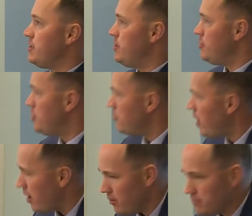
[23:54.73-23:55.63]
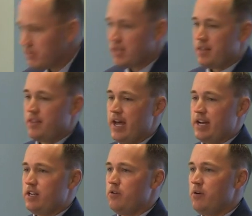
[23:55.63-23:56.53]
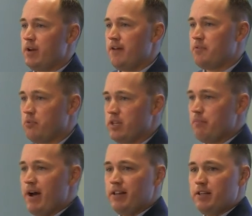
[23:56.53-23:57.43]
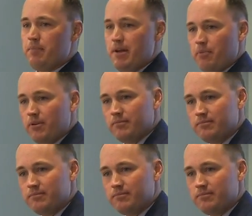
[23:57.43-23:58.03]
Did you know that you don't have to print the ballot in the paper?